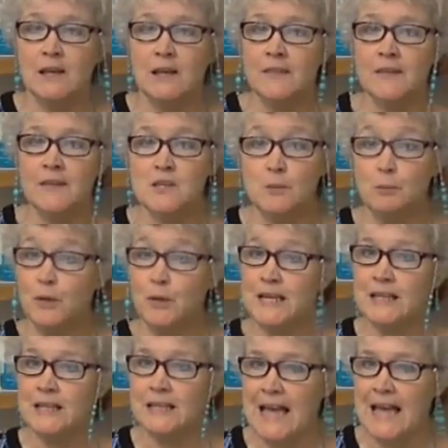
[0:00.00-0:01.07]
These are pretty
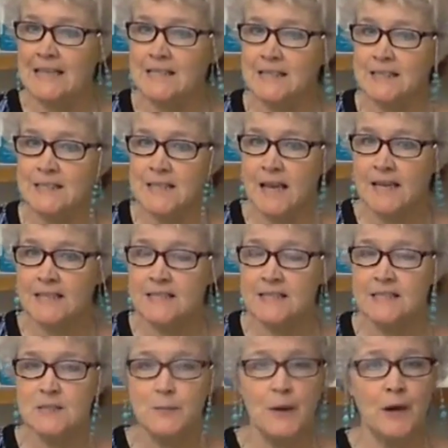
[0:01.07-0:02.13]
classic science
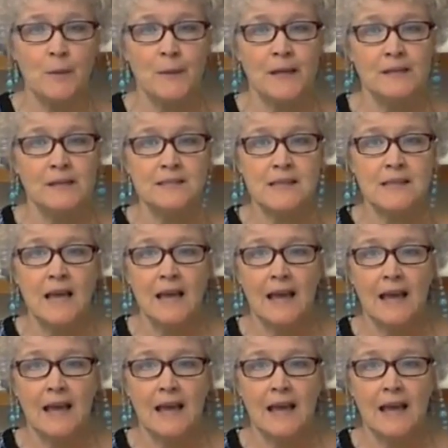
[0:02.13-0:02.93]
experiments